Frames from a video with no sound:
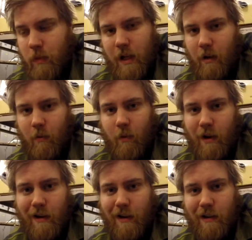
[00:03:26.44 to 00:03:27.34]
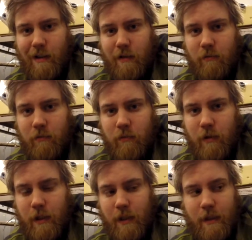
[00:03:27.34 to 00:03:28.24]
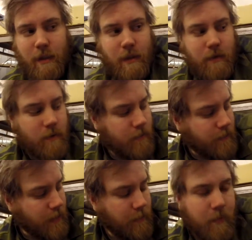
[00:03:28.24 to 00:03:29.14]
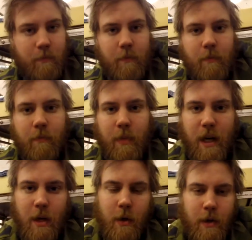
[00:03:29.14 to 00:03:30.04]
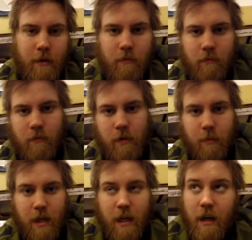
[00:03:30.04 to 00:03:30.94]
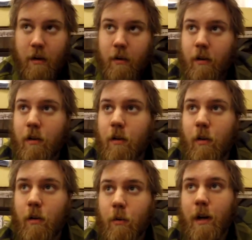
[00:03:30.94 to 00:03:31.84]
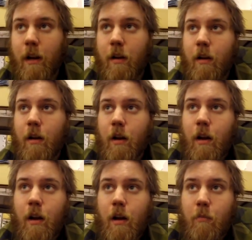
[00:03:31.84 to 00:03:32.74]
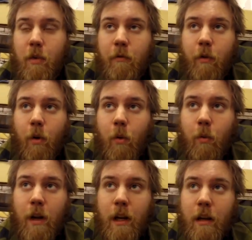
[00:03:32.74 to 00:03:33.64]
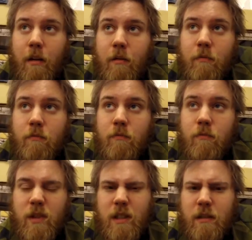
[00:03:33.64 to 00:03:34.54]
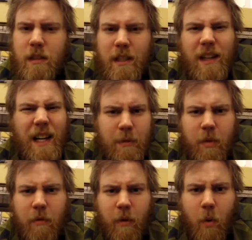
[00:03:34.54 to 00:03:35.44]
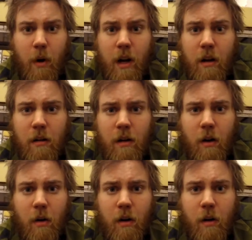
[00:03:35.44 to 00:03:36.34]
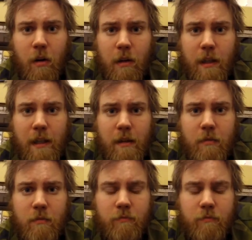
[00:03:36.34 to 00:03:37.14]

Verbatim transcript: You know, why not? It's for the better good to be here already before we, the night before we are called in.